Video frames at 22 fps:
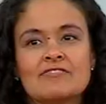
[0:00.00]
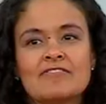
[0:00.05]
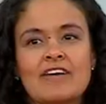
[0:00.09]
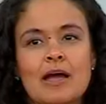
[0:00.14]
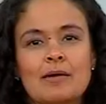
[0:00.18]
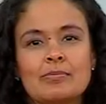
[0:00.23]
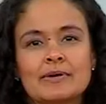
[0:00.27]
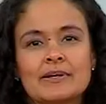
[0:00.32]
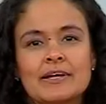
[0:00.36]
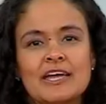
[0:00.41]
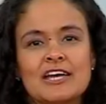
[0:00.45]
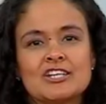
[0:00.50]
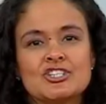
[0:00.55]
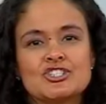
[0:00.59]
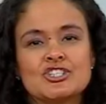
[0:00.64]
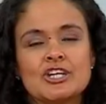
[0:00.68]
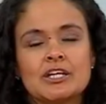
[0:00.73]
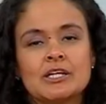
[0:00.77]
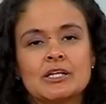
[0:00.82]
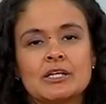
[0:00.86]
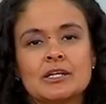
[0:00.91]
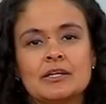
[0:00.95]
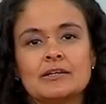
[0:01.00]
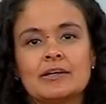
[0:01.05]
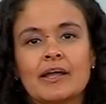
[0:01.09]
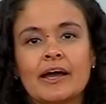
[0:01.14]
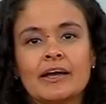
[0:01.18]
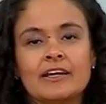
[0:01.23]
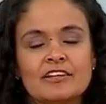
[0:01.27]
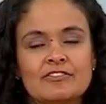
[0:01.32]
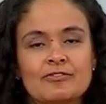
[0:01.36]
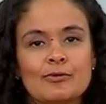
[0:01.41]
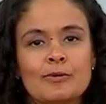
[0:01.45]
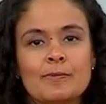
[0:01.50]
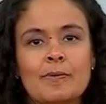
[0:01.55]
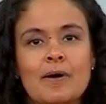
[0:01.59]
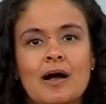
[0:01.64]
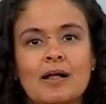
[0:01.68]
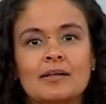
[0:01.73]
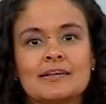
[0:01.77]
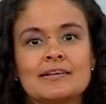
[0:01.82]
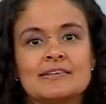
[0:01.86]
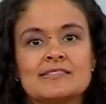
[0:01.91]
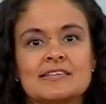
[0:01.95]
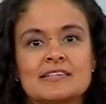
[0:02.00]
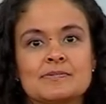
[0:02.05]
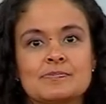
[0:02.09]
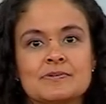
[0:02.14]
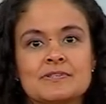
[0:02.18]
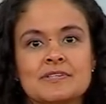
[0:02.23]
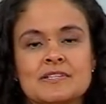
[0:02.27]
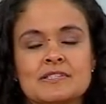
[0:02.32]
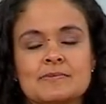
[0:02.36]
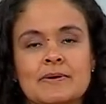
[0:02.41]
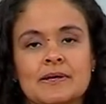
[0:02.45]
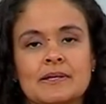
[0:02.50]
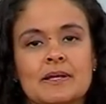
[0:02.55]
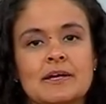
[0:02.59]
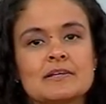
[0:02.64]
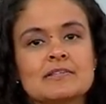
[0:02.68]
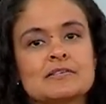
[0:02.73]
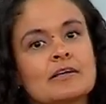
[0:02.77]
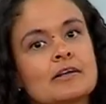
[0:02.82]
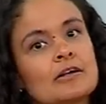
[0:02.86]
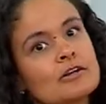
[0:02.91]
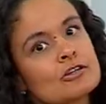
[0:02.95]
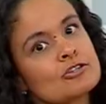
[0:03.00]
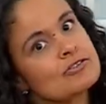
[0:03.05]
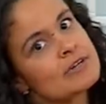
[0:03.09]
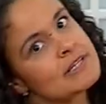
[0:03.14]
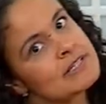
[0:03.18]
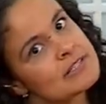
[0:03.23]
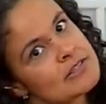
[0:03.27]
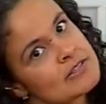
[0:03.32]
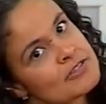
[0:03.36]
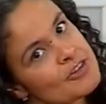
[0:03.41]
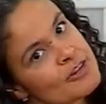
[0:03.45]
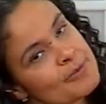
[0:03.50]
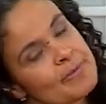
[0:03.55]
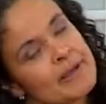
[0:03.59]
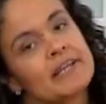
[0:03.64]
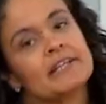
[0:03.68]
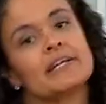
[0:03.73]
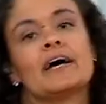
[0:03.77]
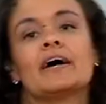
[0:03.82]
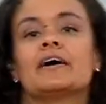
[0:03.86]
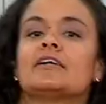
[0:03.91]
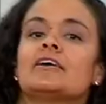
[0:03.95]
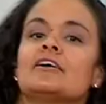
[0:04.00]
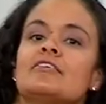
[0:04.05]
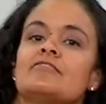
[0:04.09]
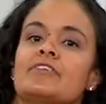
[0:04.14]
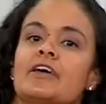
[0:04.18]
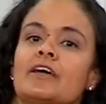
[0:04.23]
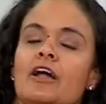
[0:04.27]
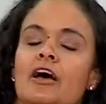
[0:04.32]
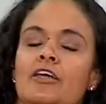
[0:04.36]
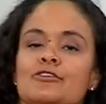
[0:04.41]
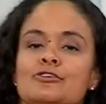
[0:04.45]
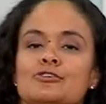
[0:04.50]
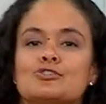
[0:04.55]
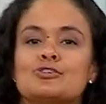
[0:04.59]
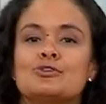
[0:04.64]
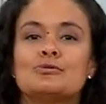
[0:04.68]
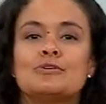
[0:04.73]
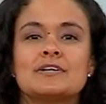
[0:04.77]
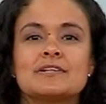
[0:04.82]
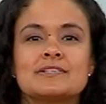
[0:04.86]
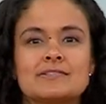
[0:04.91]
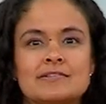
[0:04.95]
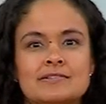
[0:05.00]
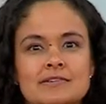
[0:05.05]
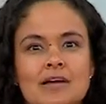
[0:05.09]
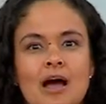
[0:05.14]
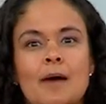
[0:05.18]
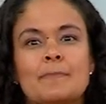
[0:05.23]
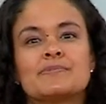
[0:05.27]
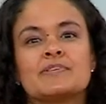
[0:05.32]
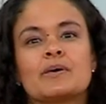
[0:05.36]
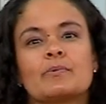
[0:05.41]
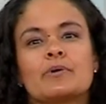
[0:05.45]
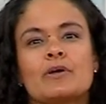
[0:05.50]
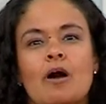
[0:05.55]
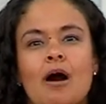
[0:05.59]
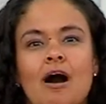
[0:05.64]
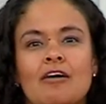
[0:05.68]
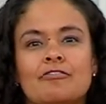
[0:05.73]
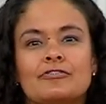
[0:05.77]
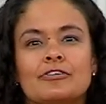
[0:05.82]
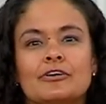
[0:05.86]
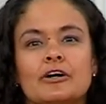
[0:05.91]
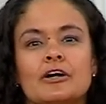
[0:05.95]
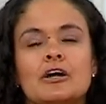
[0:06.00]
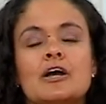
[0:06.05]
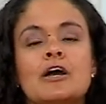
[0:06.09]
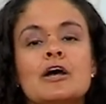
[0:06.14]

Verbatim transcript: fabrication, 94 poly, 6% spandex that our dresses are made out of, that other tunics and tops that we offer.